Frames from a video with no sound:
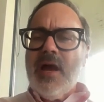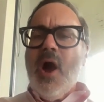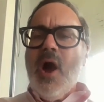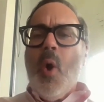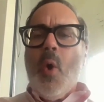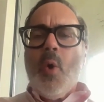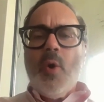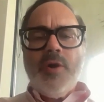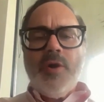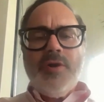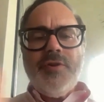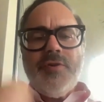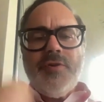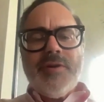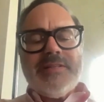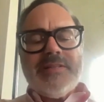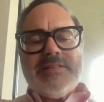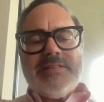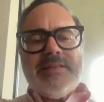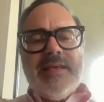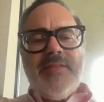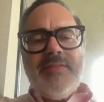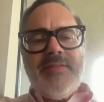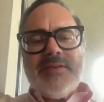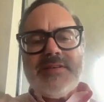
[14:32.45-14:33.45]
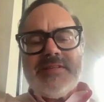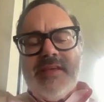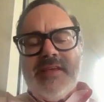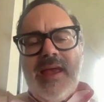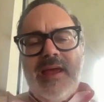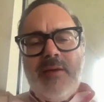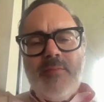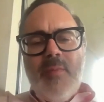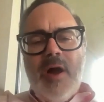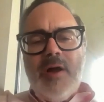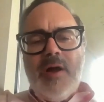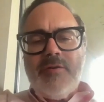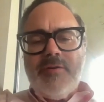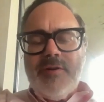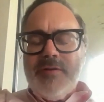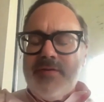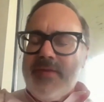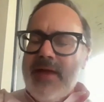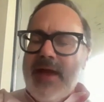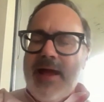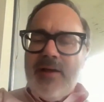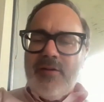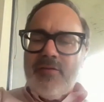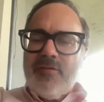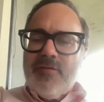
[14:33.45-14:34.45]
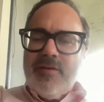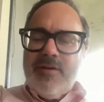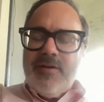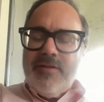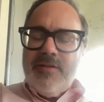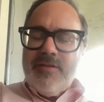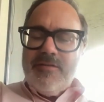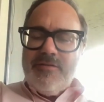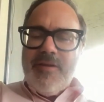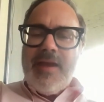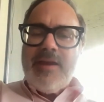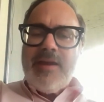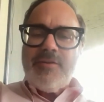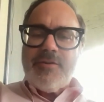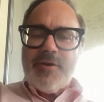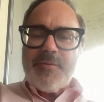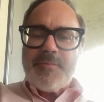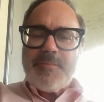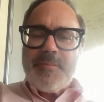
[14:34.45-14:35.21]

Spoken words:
or you can send the same $100,000 to the vendor.